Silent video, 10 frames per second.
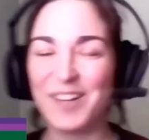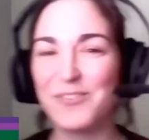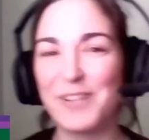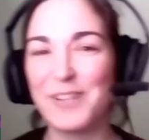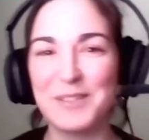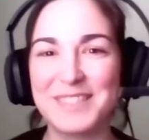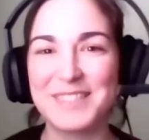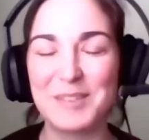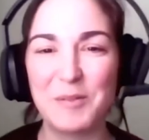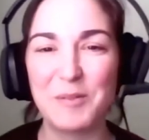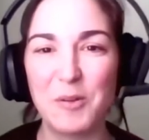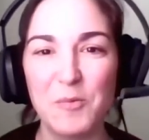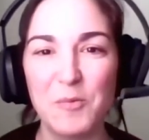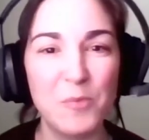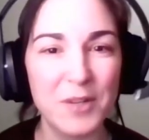felt
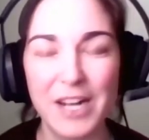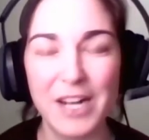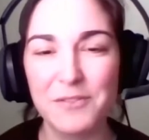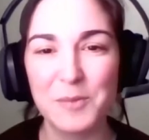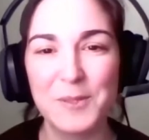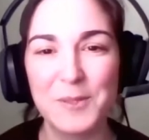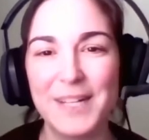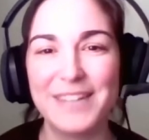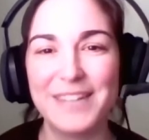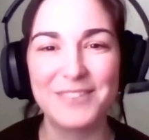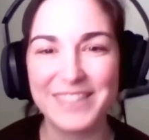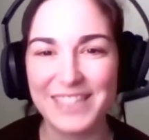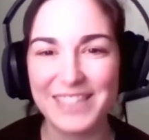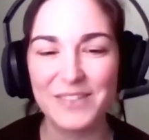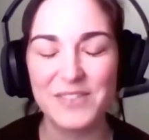more comfortable and
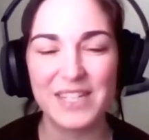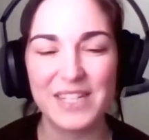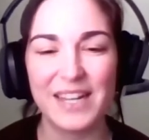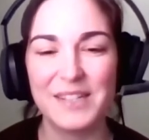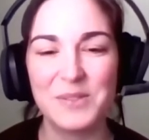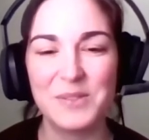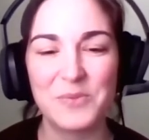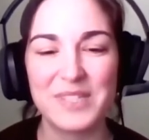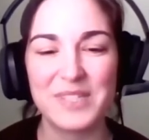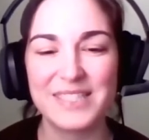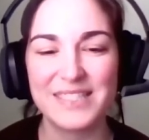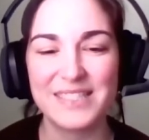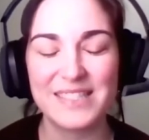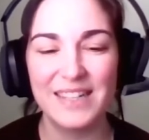relieved and was